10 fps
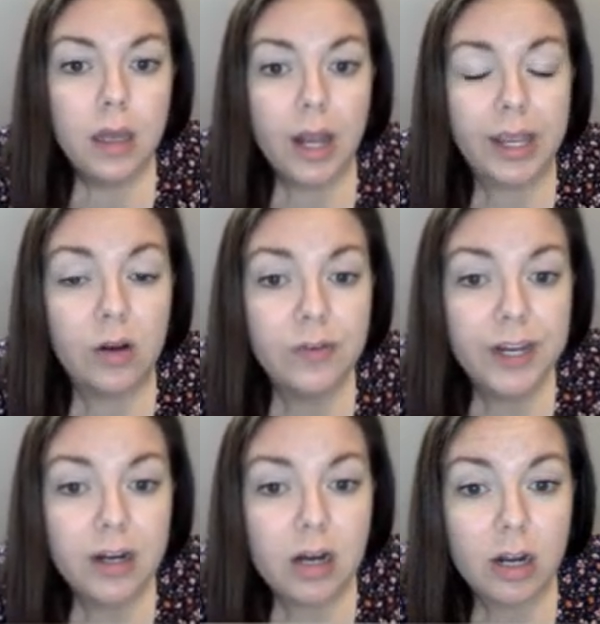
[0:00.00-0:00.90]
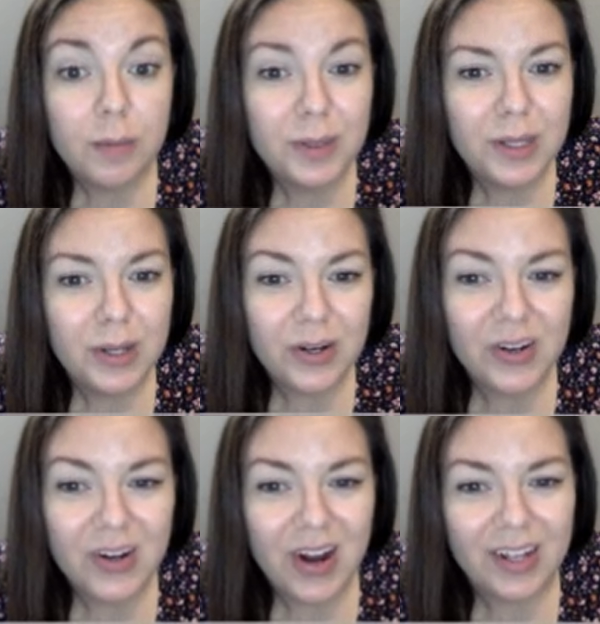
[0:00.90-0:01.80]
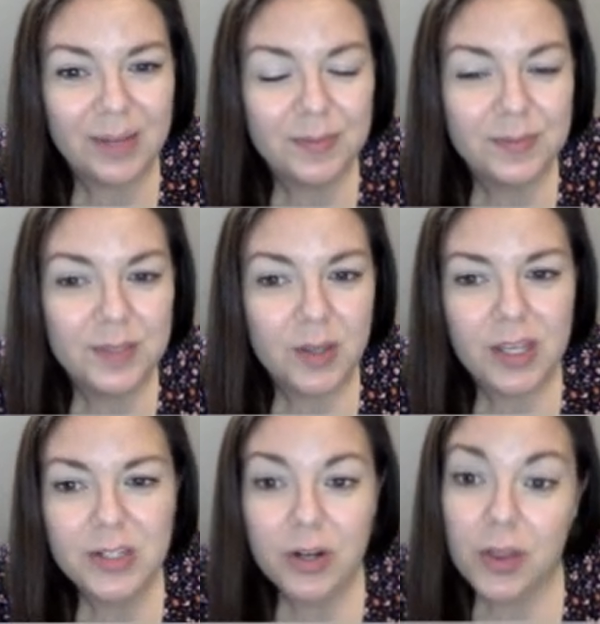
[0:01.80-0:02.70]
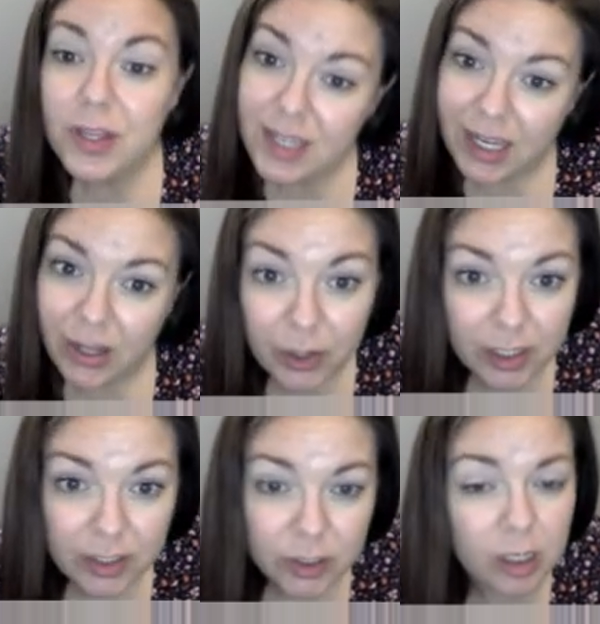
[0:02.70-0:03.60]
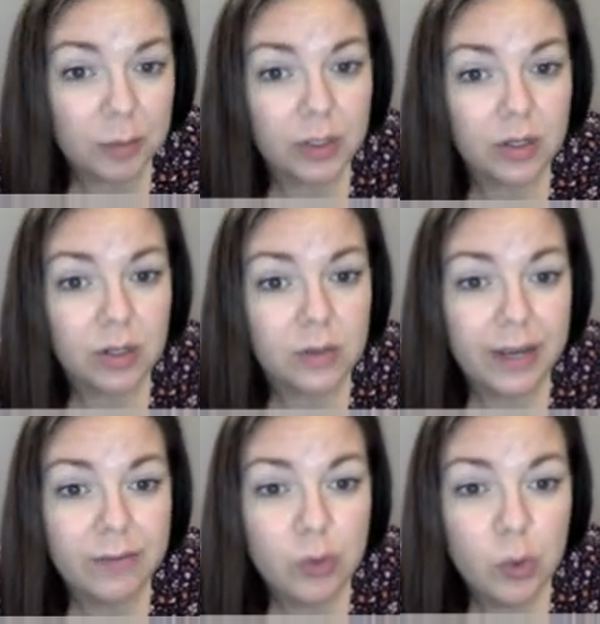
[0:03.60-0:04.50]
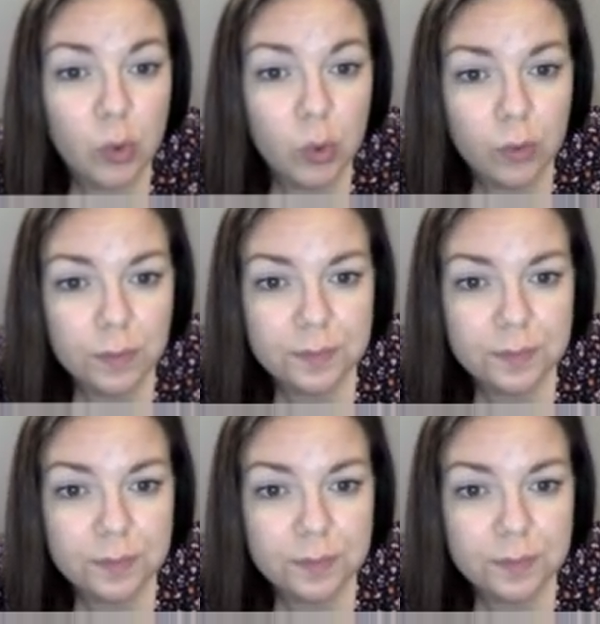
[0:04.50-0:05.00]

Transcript: Okay, over here on our plural column. So these are all the singular, these are all plural. We have nous.